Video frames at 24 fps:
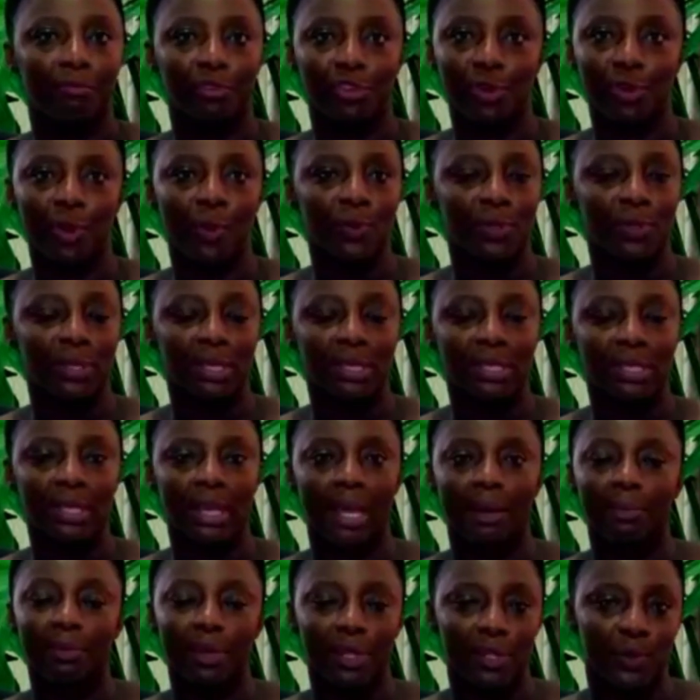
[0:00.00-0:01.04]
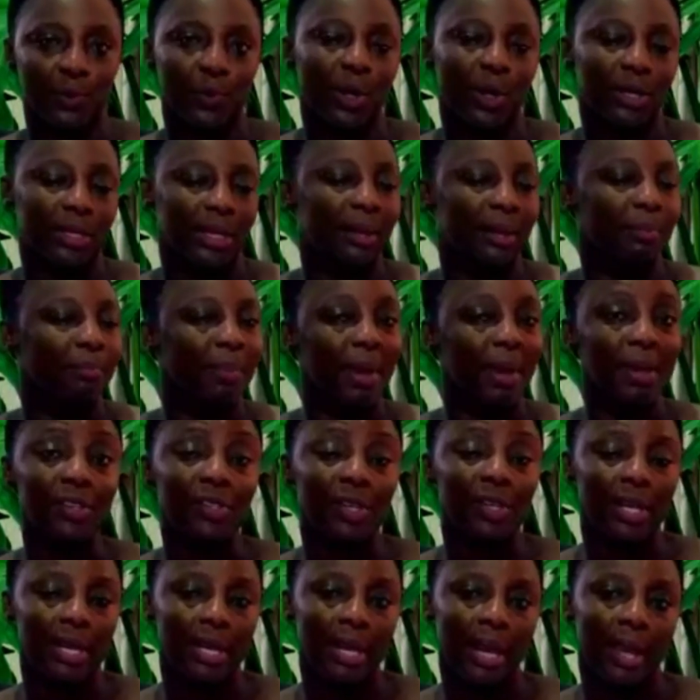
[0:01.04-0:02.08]
Josie's name. This is what.
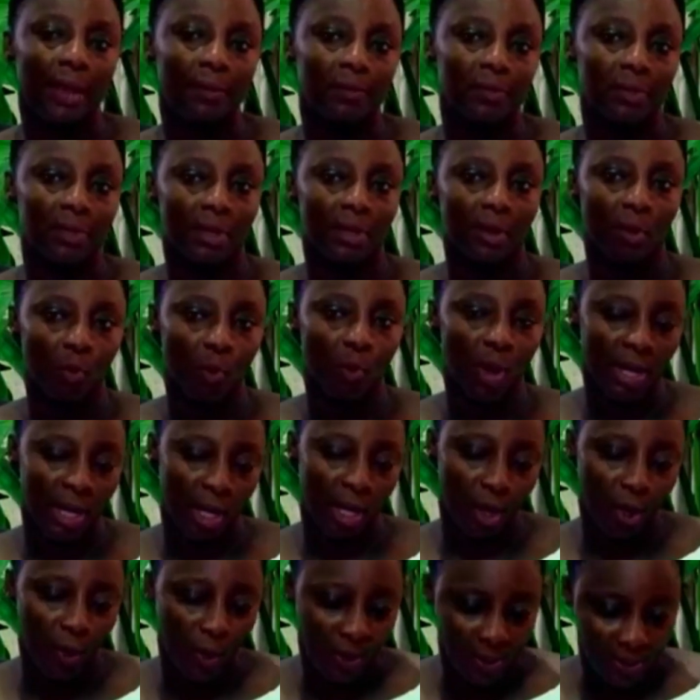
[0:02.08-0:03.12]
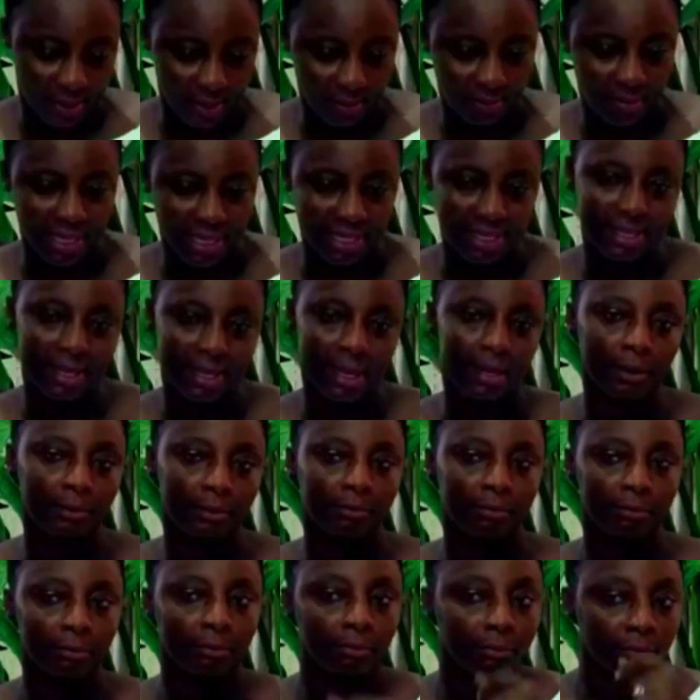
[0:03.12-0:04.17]
Mentioned names. When it got to my turn,
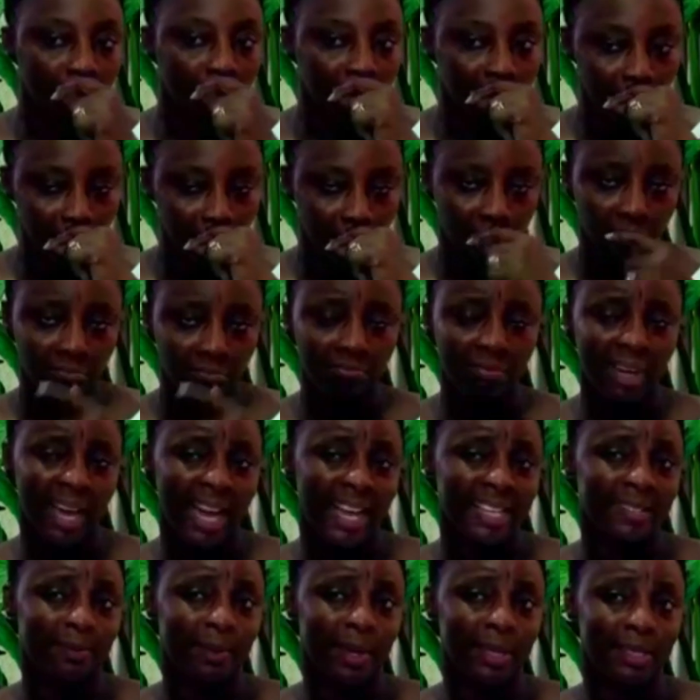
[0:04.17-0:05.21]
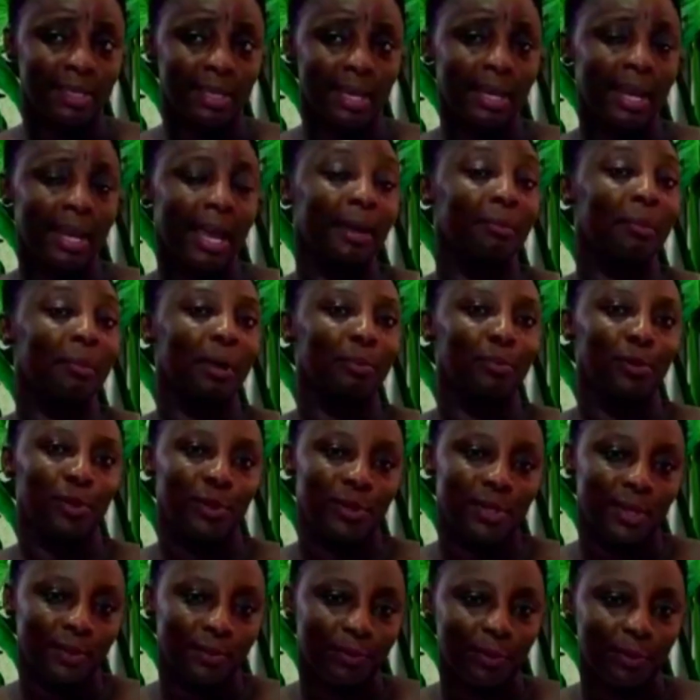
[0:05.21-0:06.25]
my husband said, and my
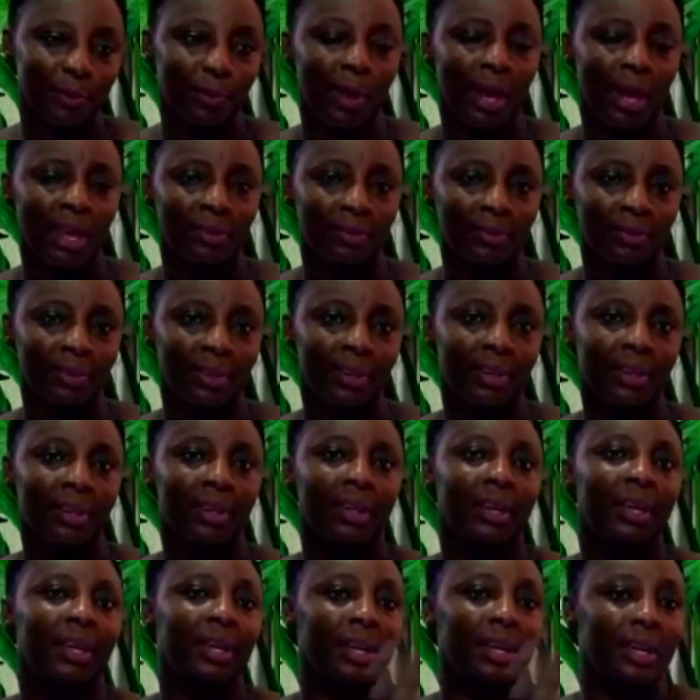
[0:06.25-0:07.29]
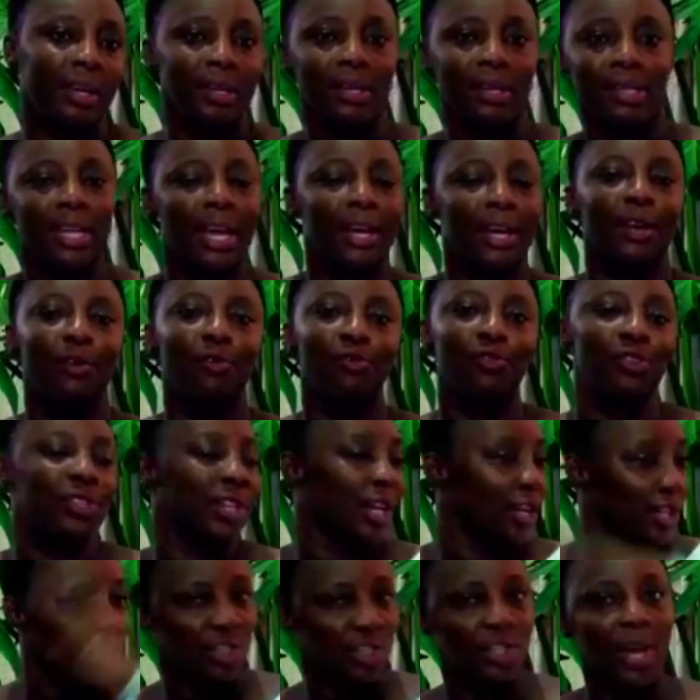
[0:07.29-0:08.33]
beautiful wife. Then he
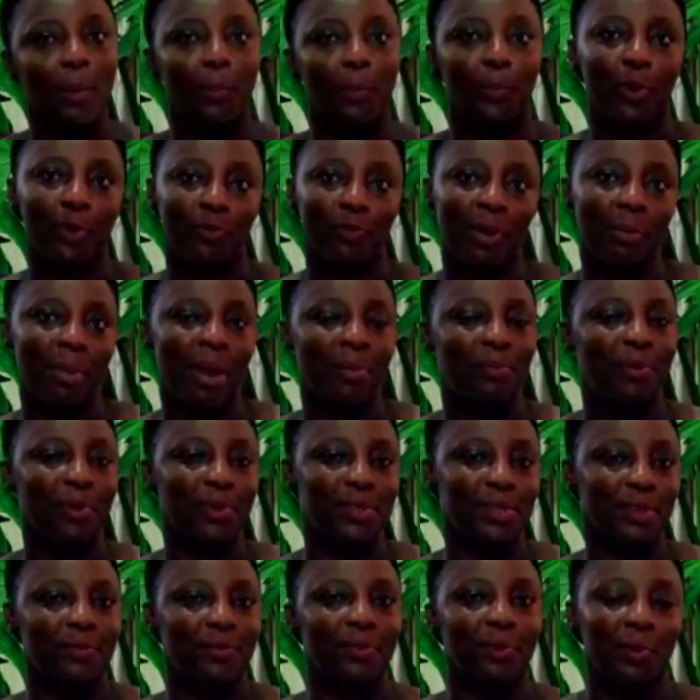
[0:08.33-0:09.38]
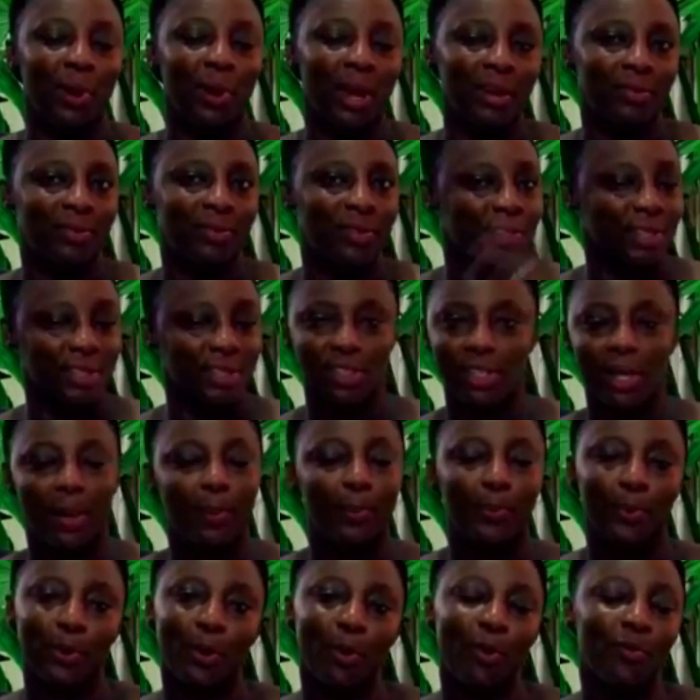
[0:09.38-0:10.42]
just jumped over, my beautiful wife.
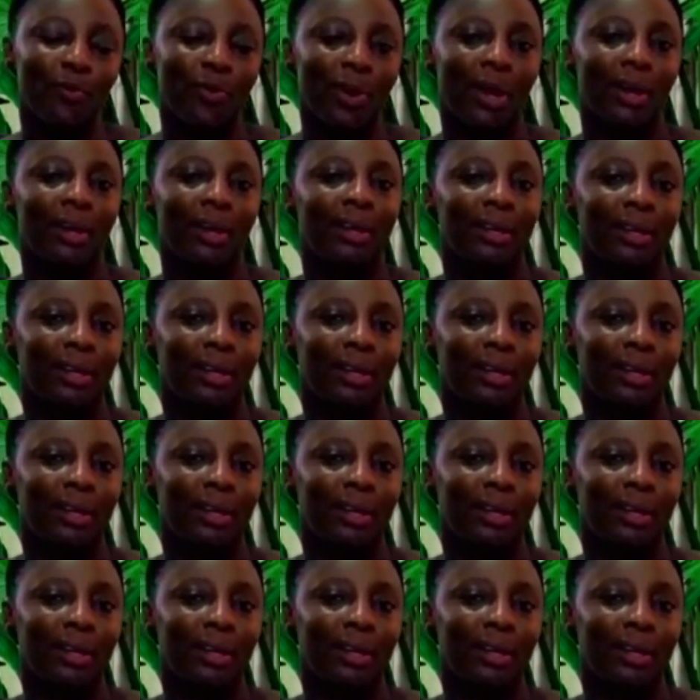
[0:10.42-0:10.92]
Jumped over.